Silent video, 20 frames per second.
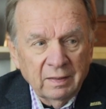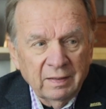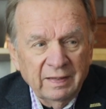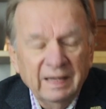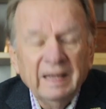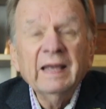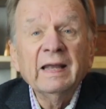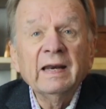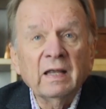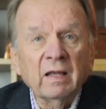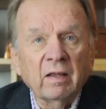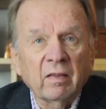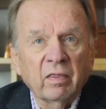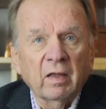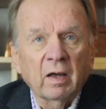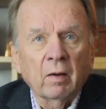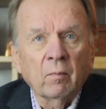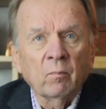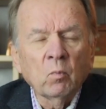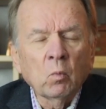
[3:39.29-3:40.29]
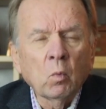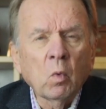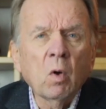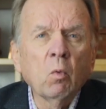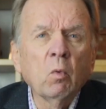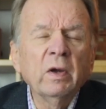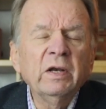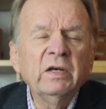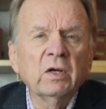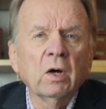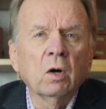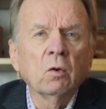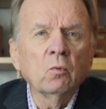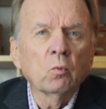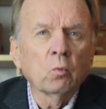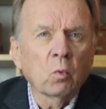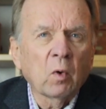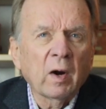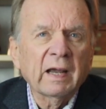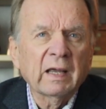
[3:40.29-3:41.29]
getting them? Well, we
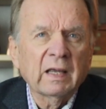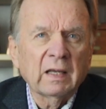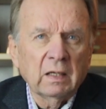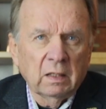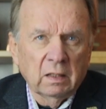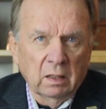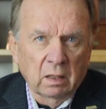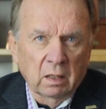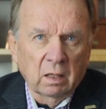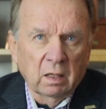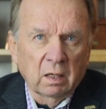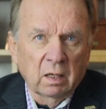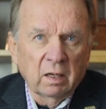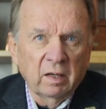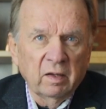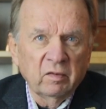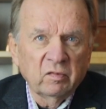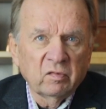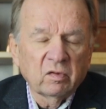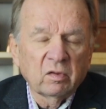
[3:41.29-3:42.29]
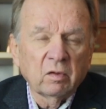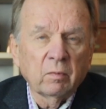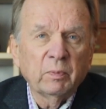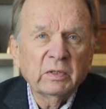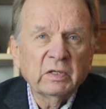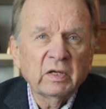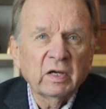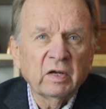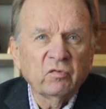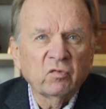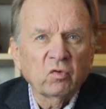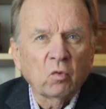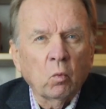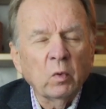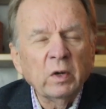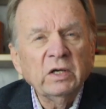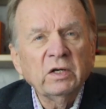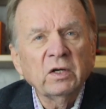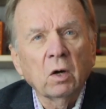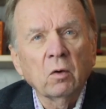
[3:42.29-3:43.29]
don't recognize the potential.
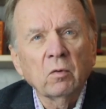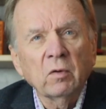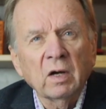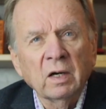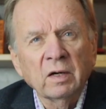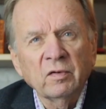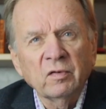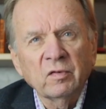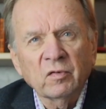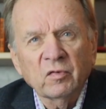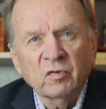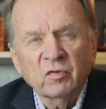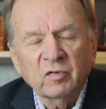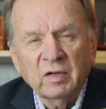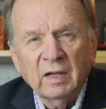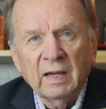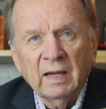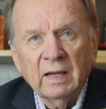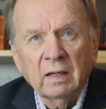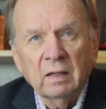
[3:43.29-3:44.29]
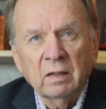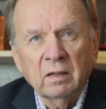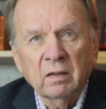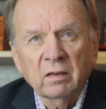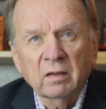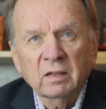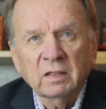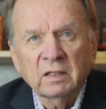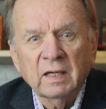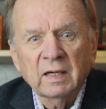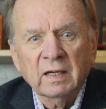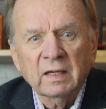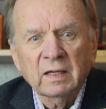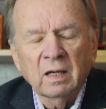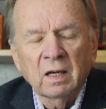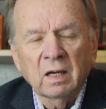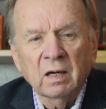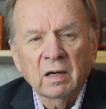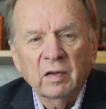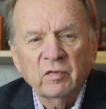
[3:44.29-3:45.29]
We don't understand the
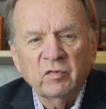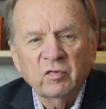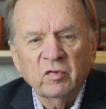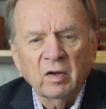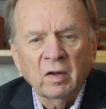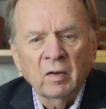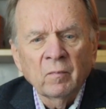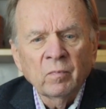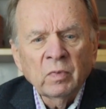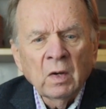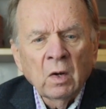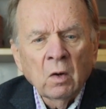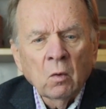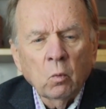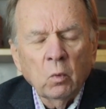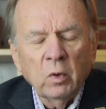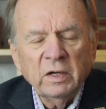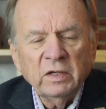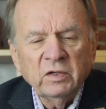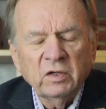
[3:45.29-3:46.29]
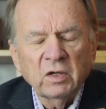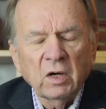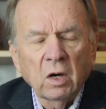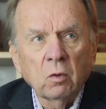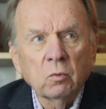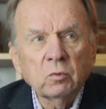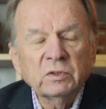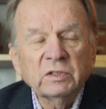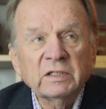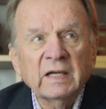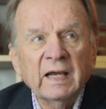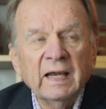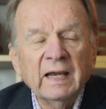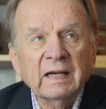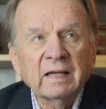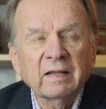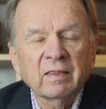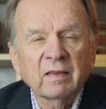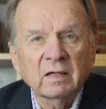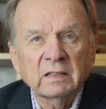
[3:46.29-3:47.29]
technology. We don't
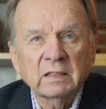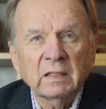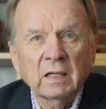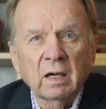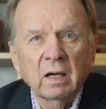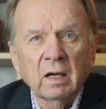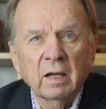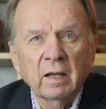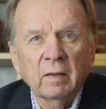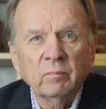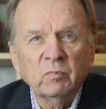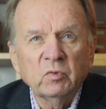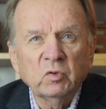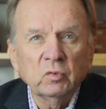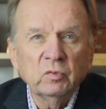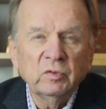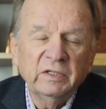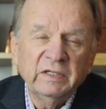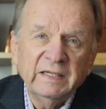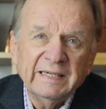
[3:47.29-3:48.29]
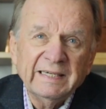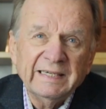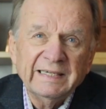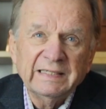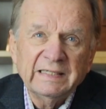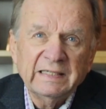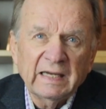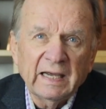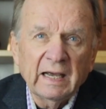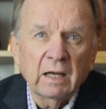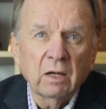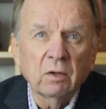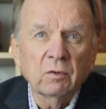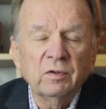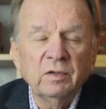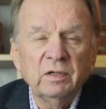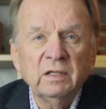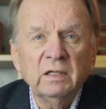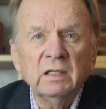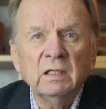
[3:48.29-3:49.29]
take the time to dig
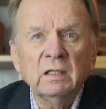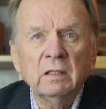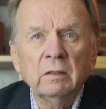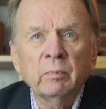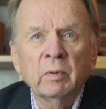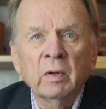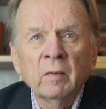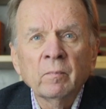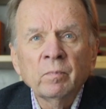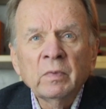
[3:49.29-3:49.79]
down deep